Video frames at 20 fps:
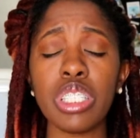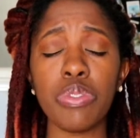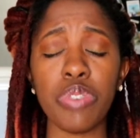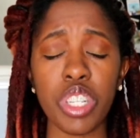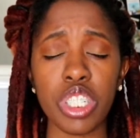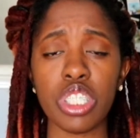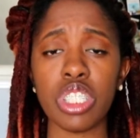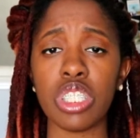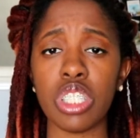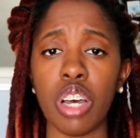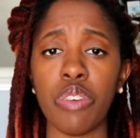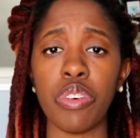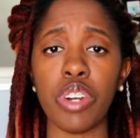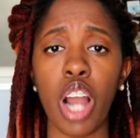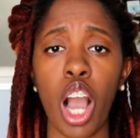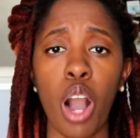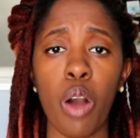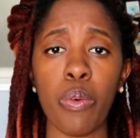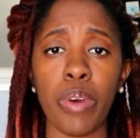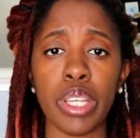feed yourself and
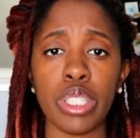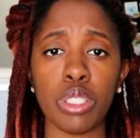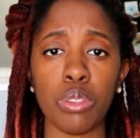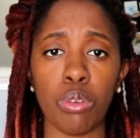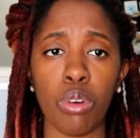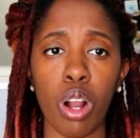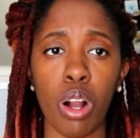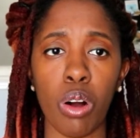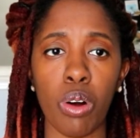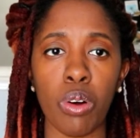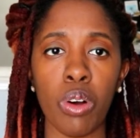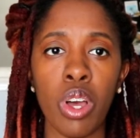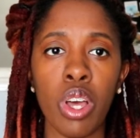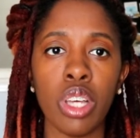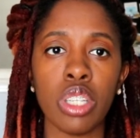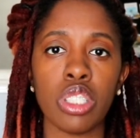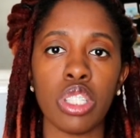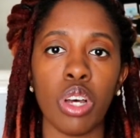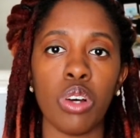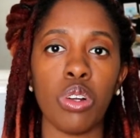always grow
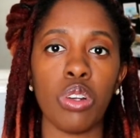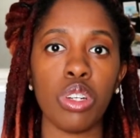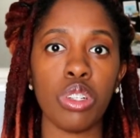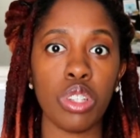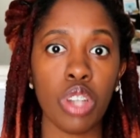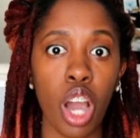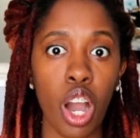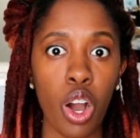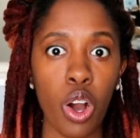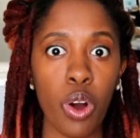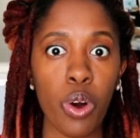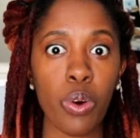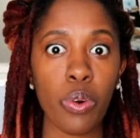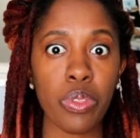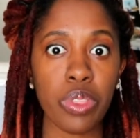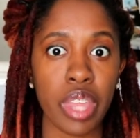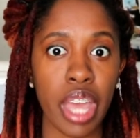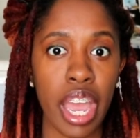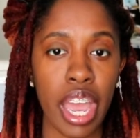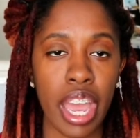so know
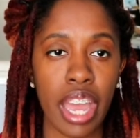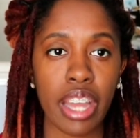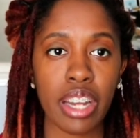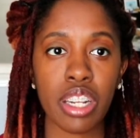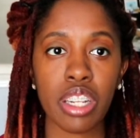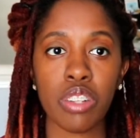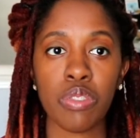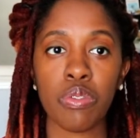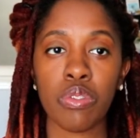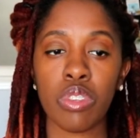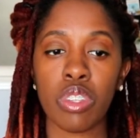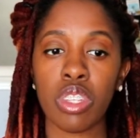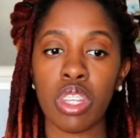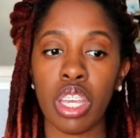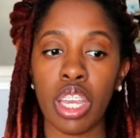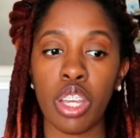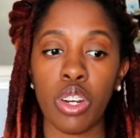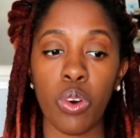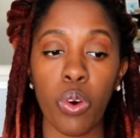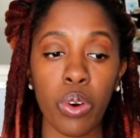that
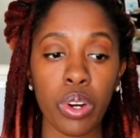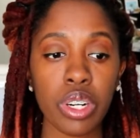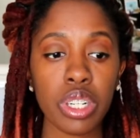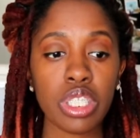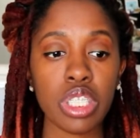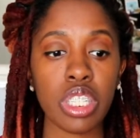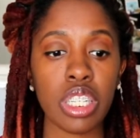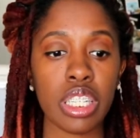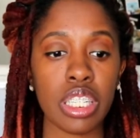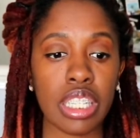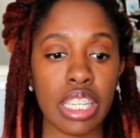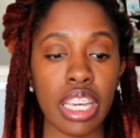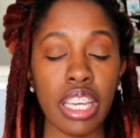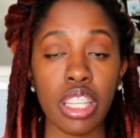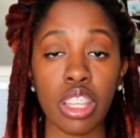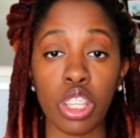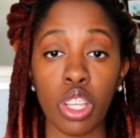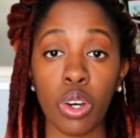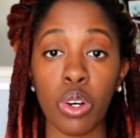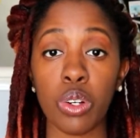in order to
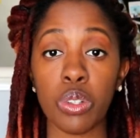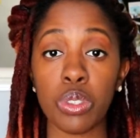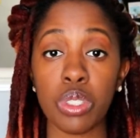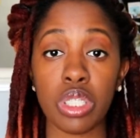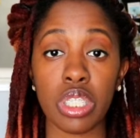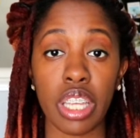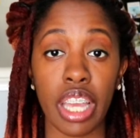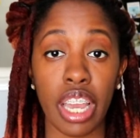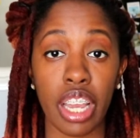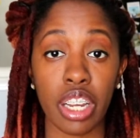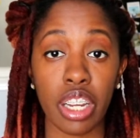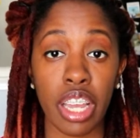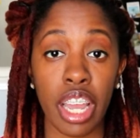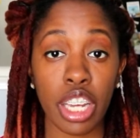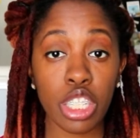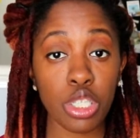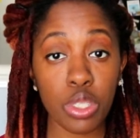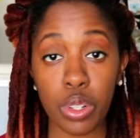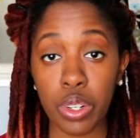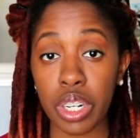get those
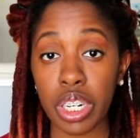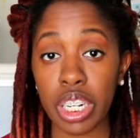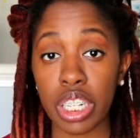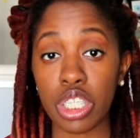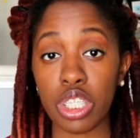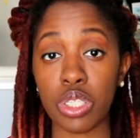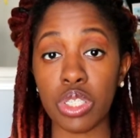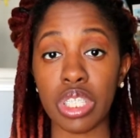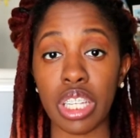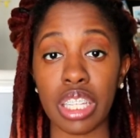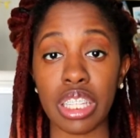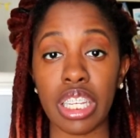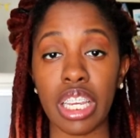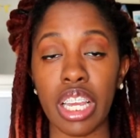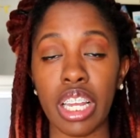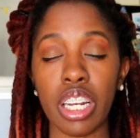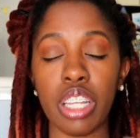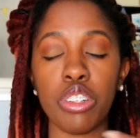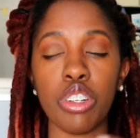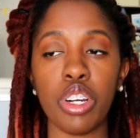extra credentials at the
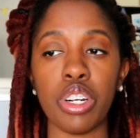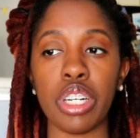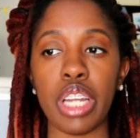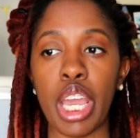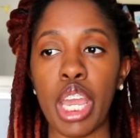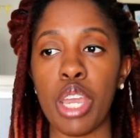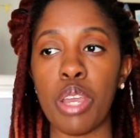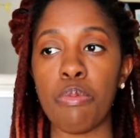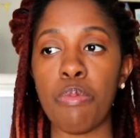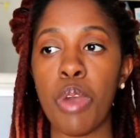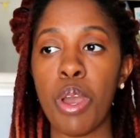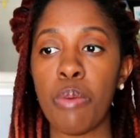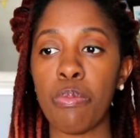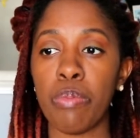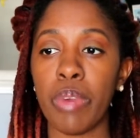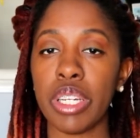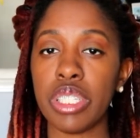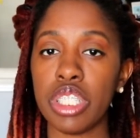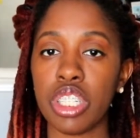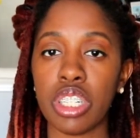end of your name
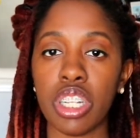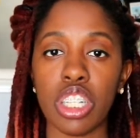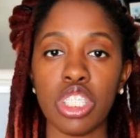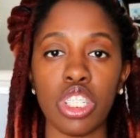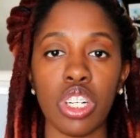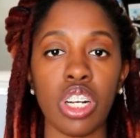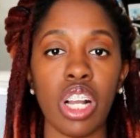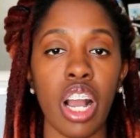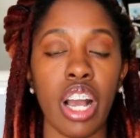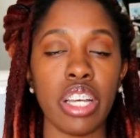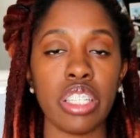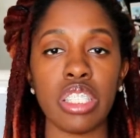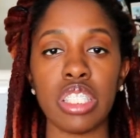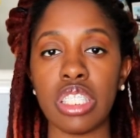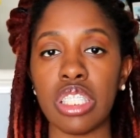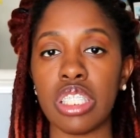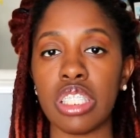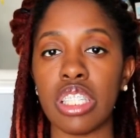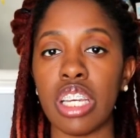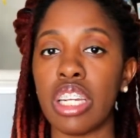make sure that you're
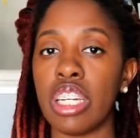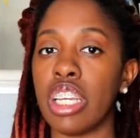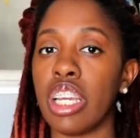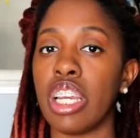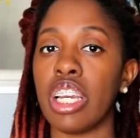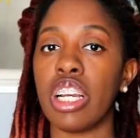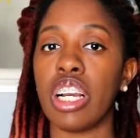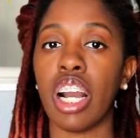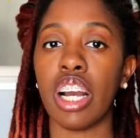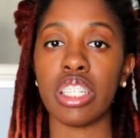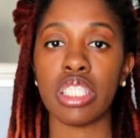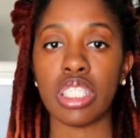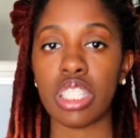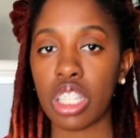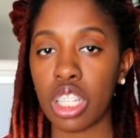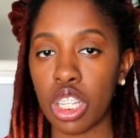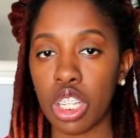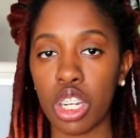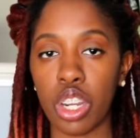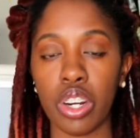constantly studying
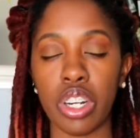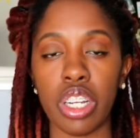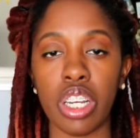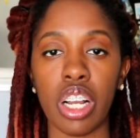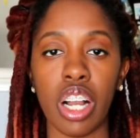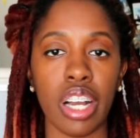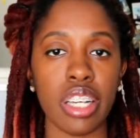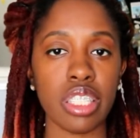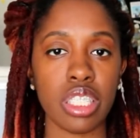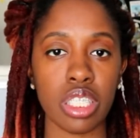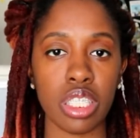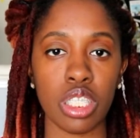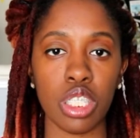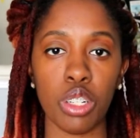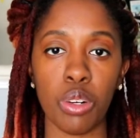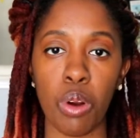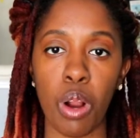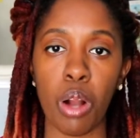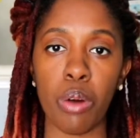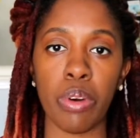constantly learning constantly
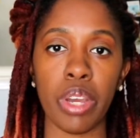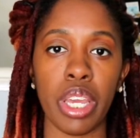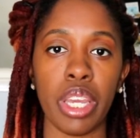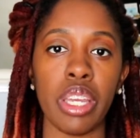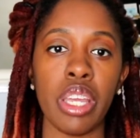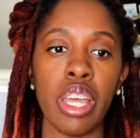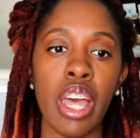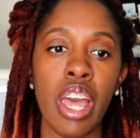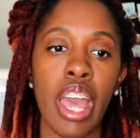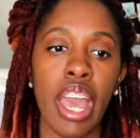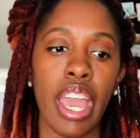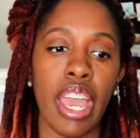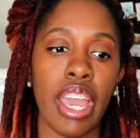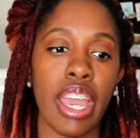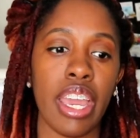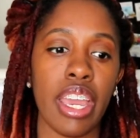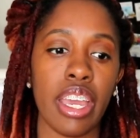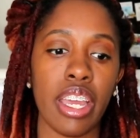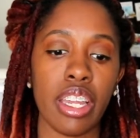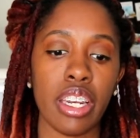growing
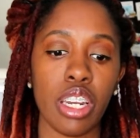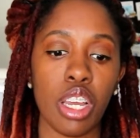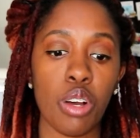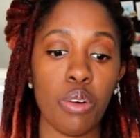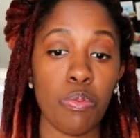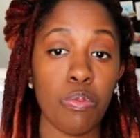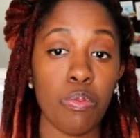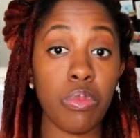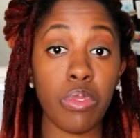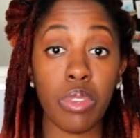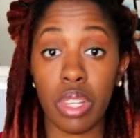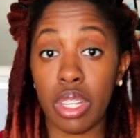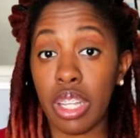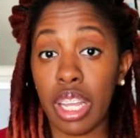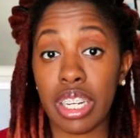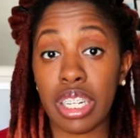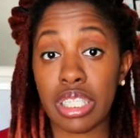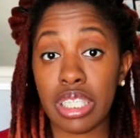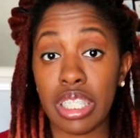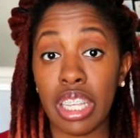and
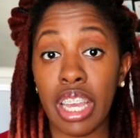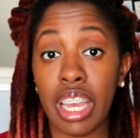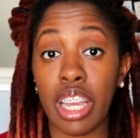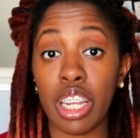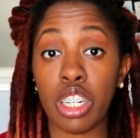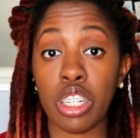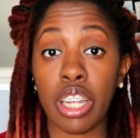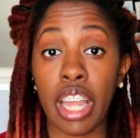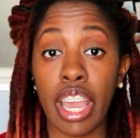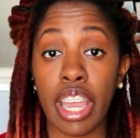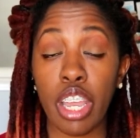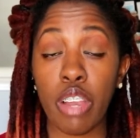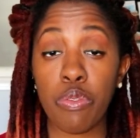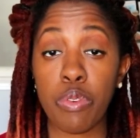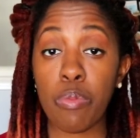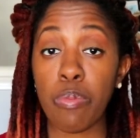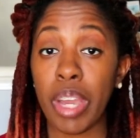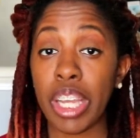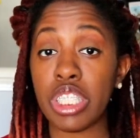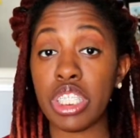like I said, that
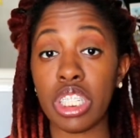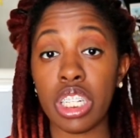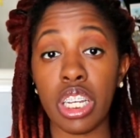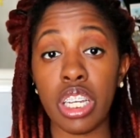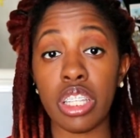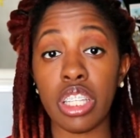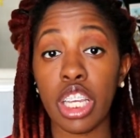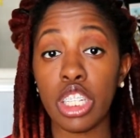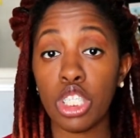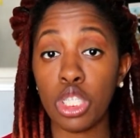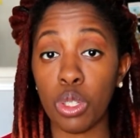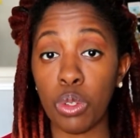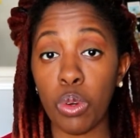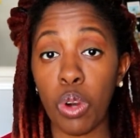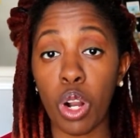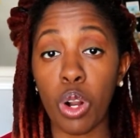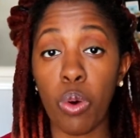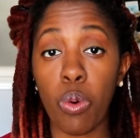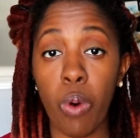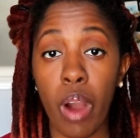information that you
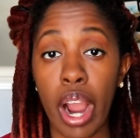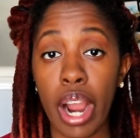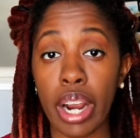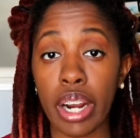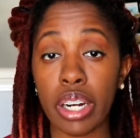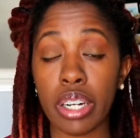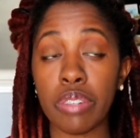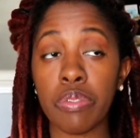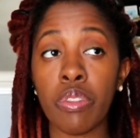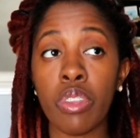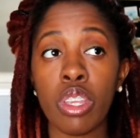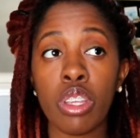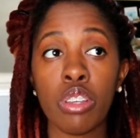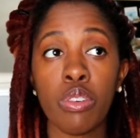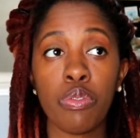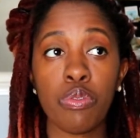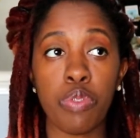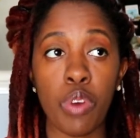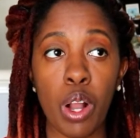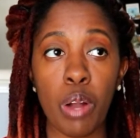acquired
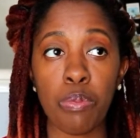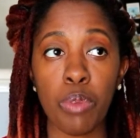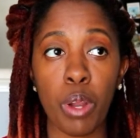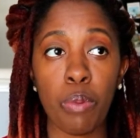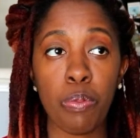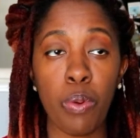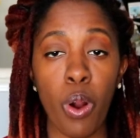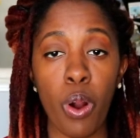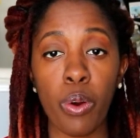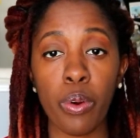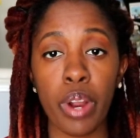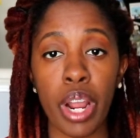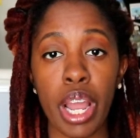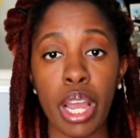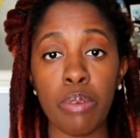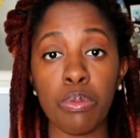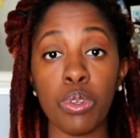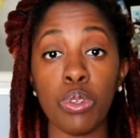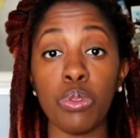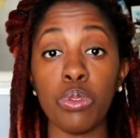from your
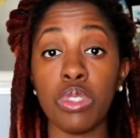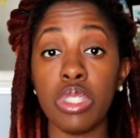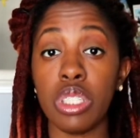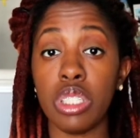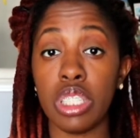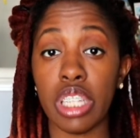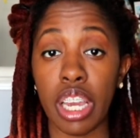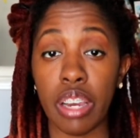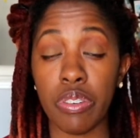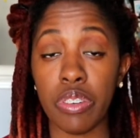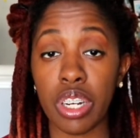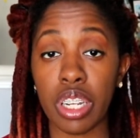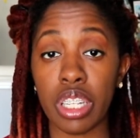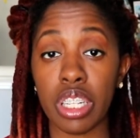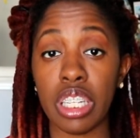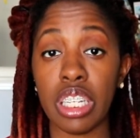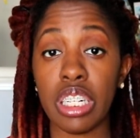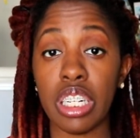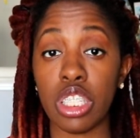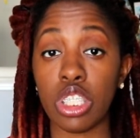program, you
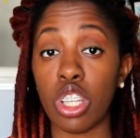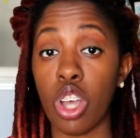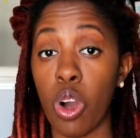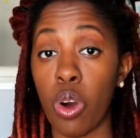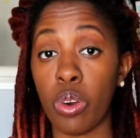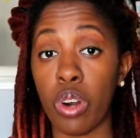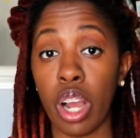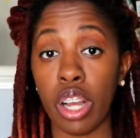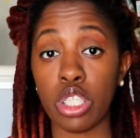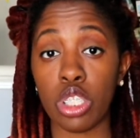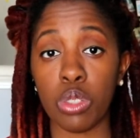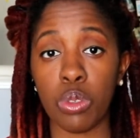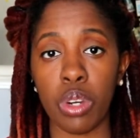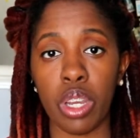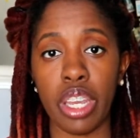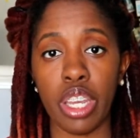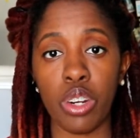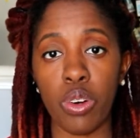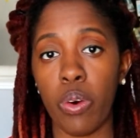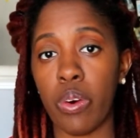definitely need to hold on to
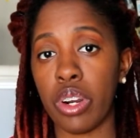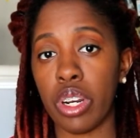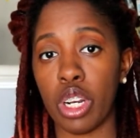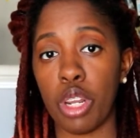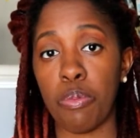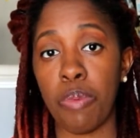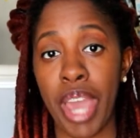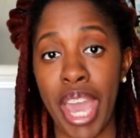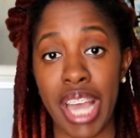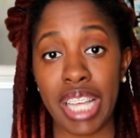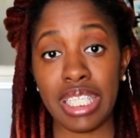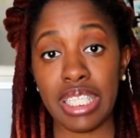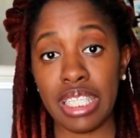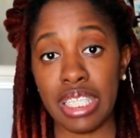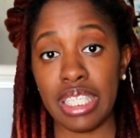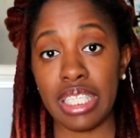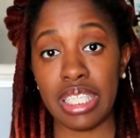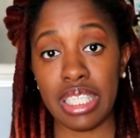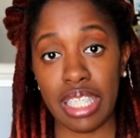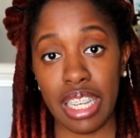it in order to pass
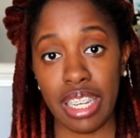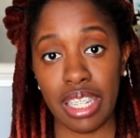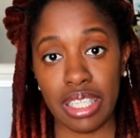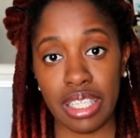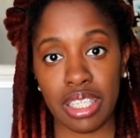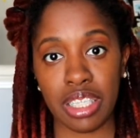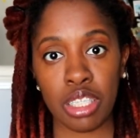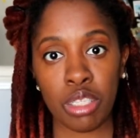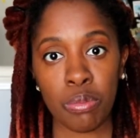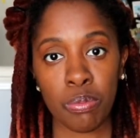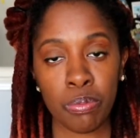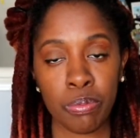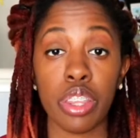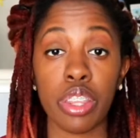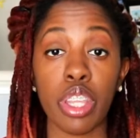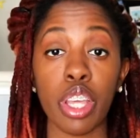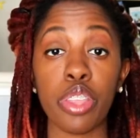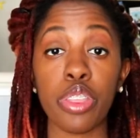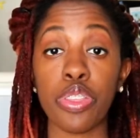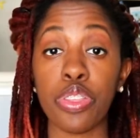these tests.
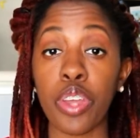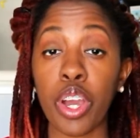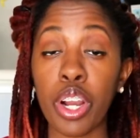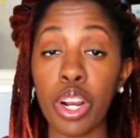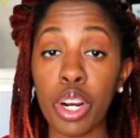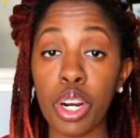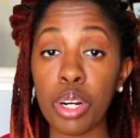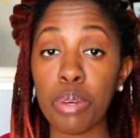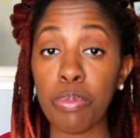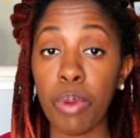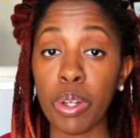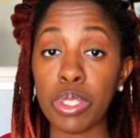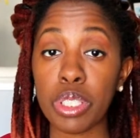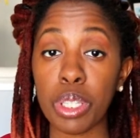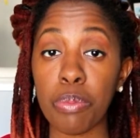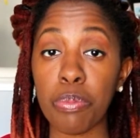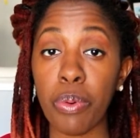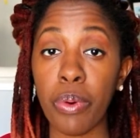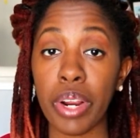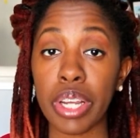The third most
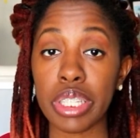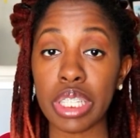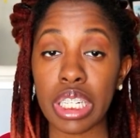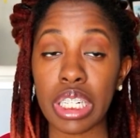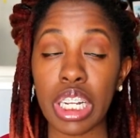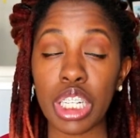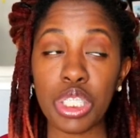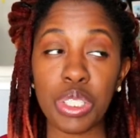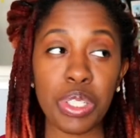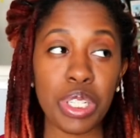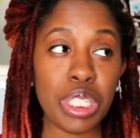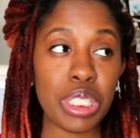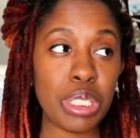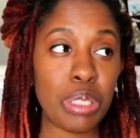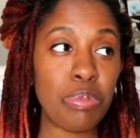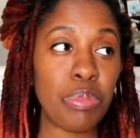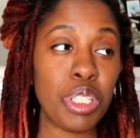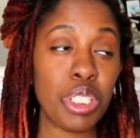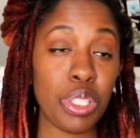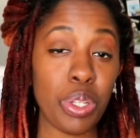important thing that you need to
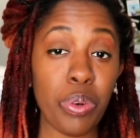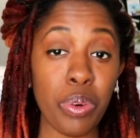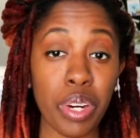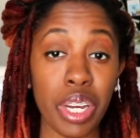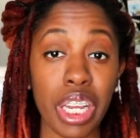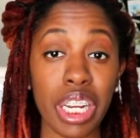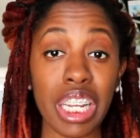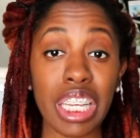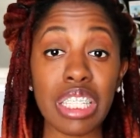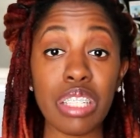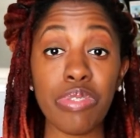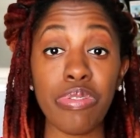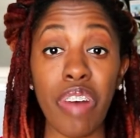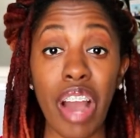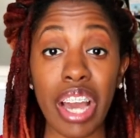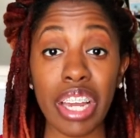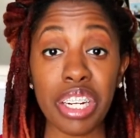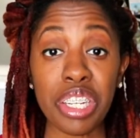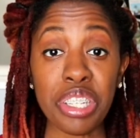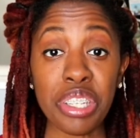be doing is
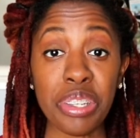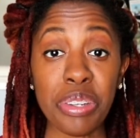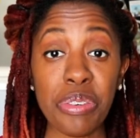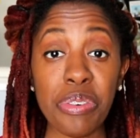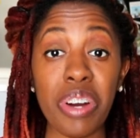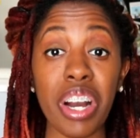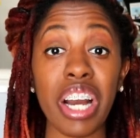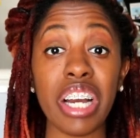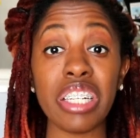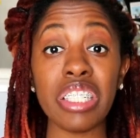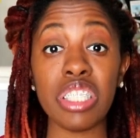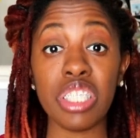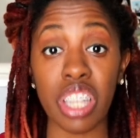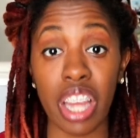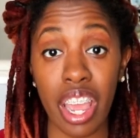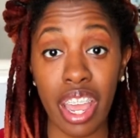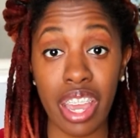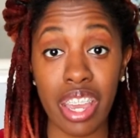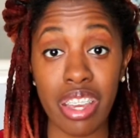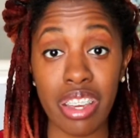finding you a
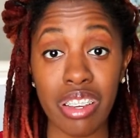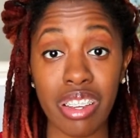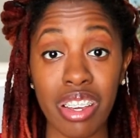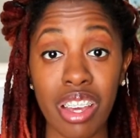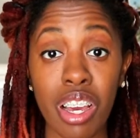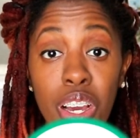J-O-B.